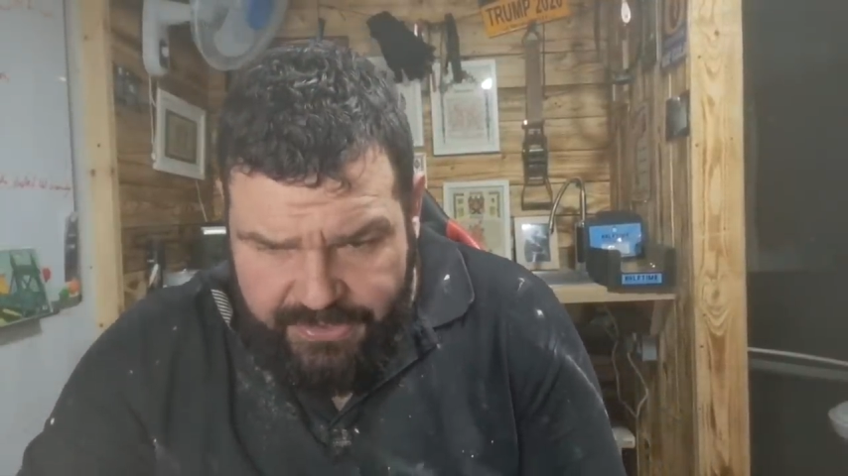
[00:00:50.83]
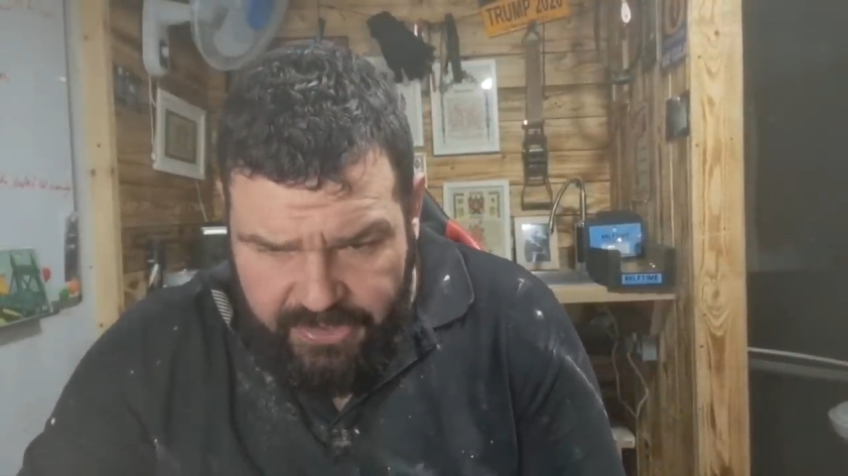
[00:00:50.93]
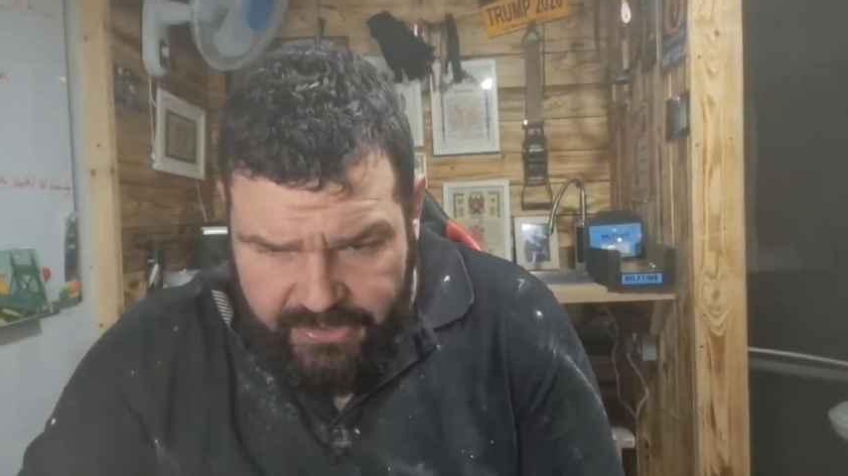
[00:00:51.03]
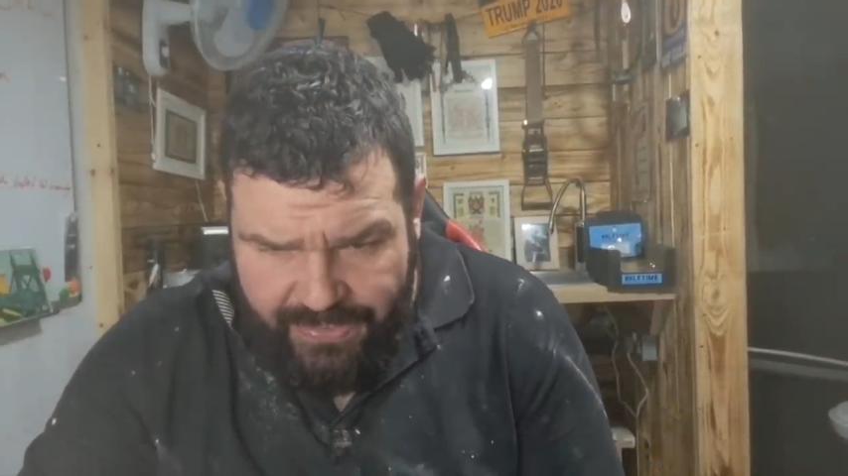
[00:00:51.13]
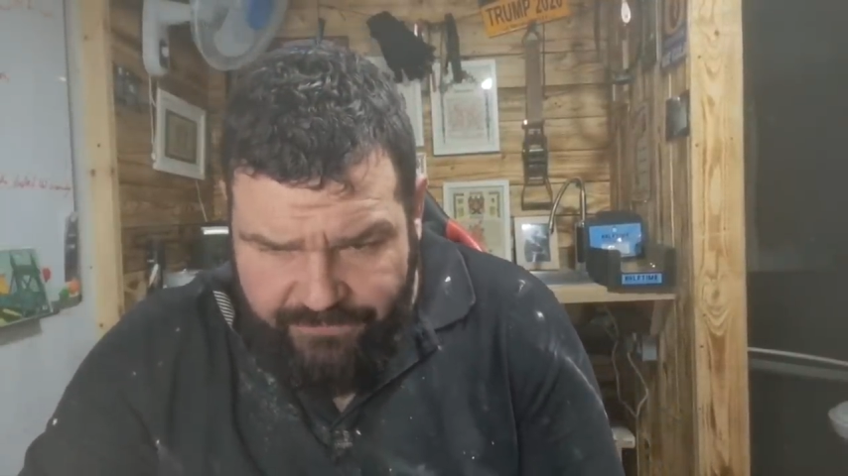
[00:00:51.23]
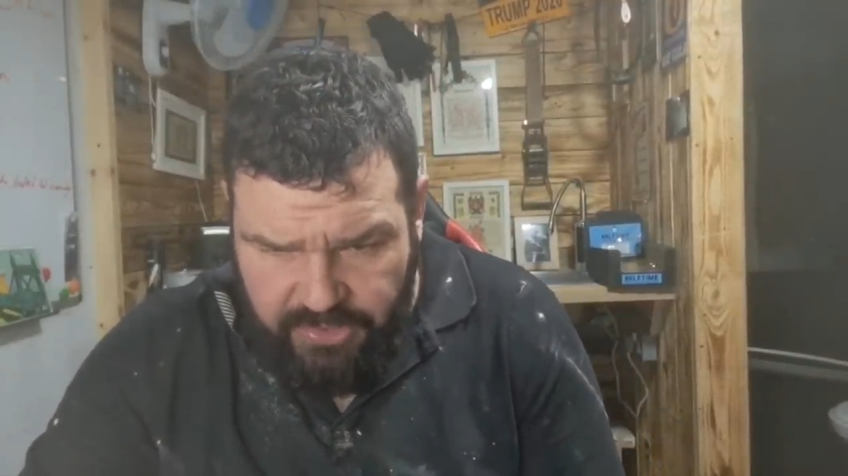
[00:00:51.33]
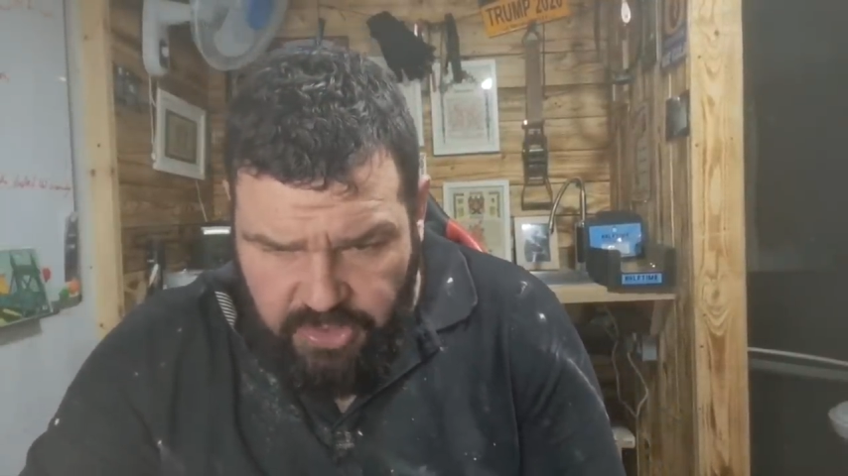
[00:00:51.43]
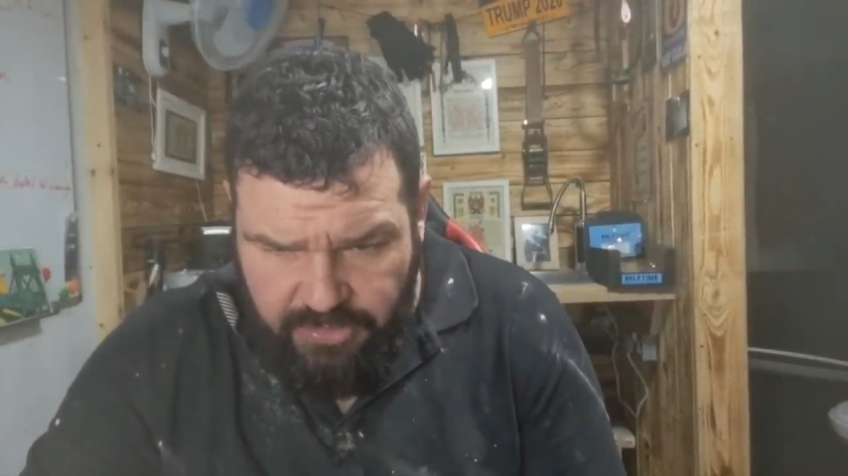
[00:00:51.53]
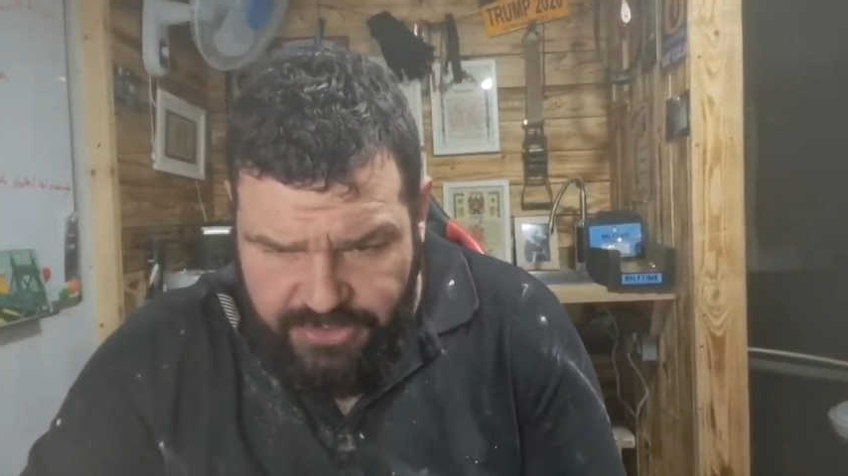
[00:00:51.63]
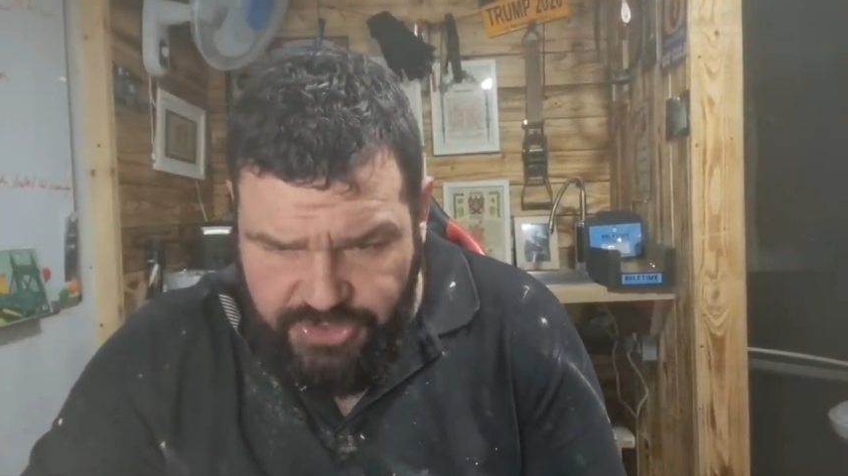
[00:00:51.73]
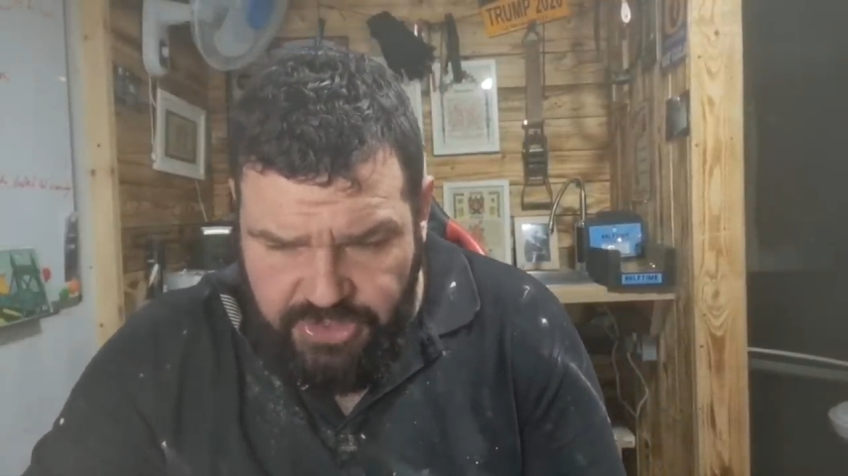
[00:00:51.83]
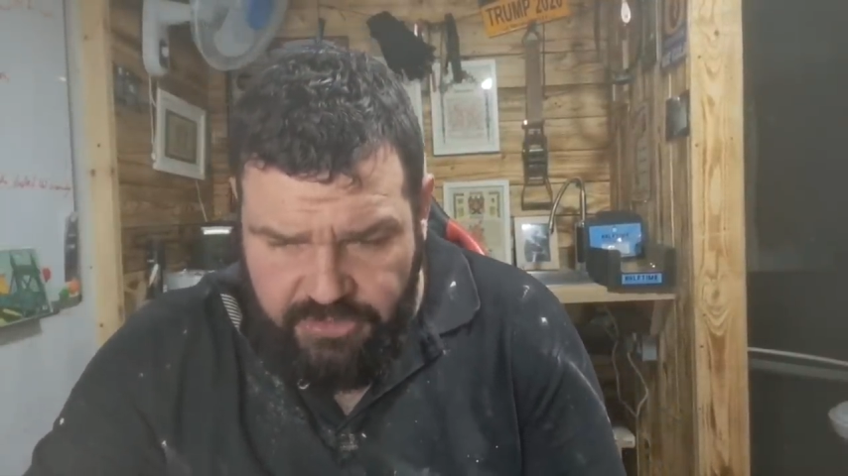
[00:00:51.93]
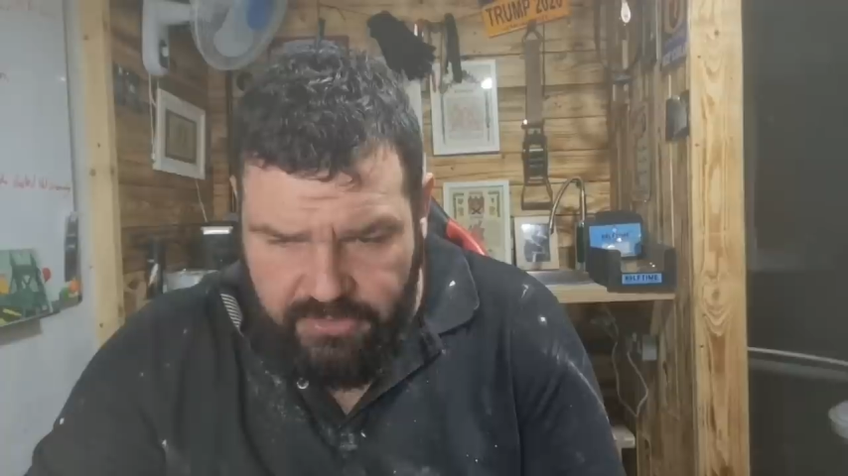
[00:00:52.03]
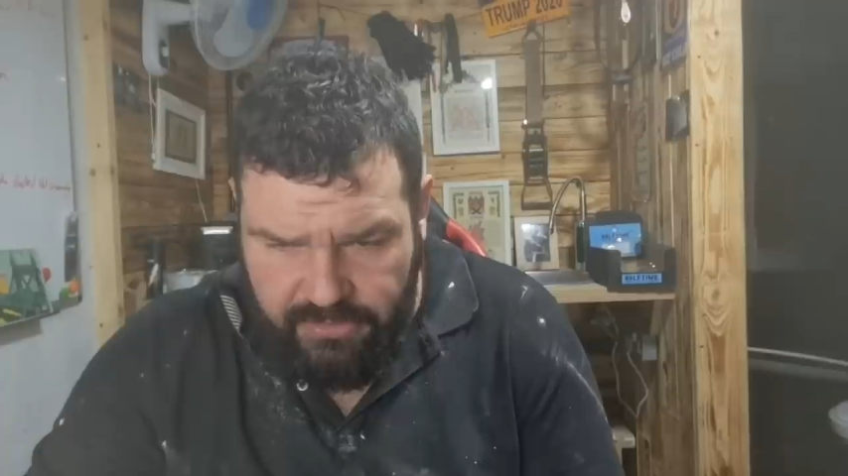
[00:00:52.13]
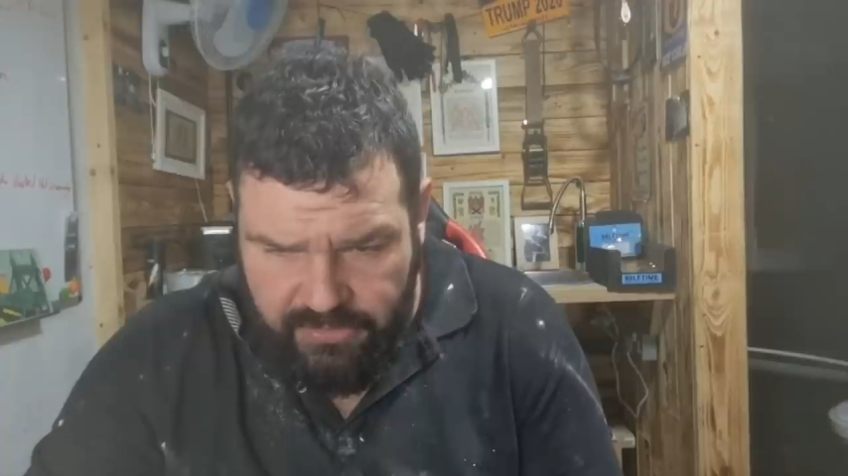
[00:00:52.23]
Kirk, I've got a
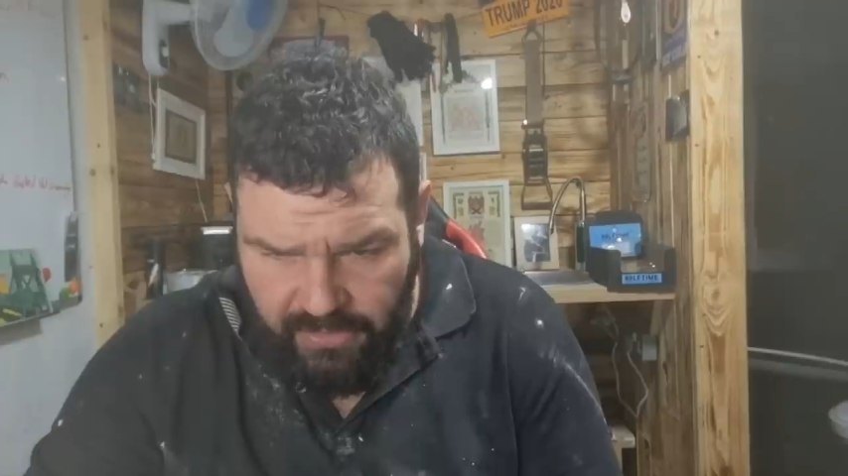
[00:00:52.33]
question.